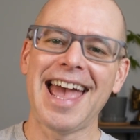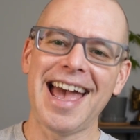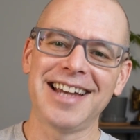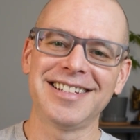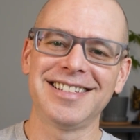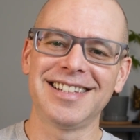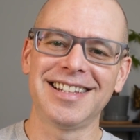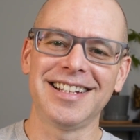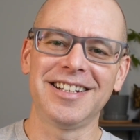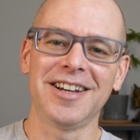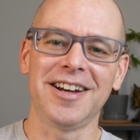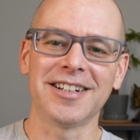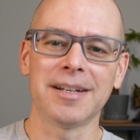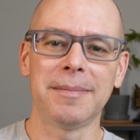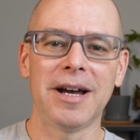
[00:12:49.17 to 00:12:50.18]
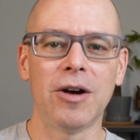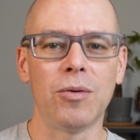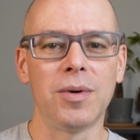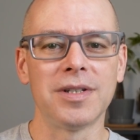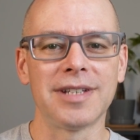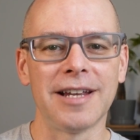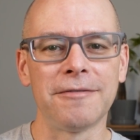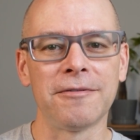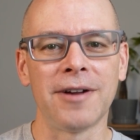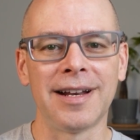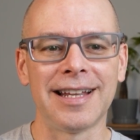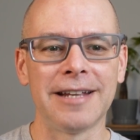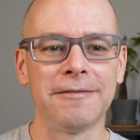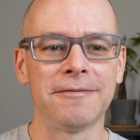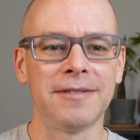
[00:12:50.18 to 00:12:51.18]
action that they talked about was a
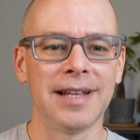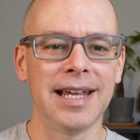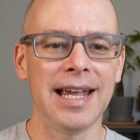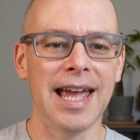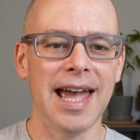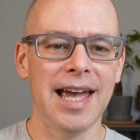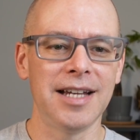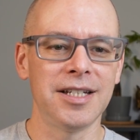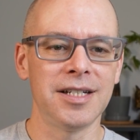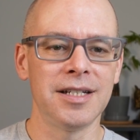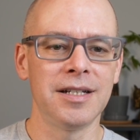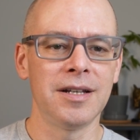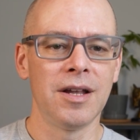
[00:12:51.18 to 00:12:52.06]
friendly fling action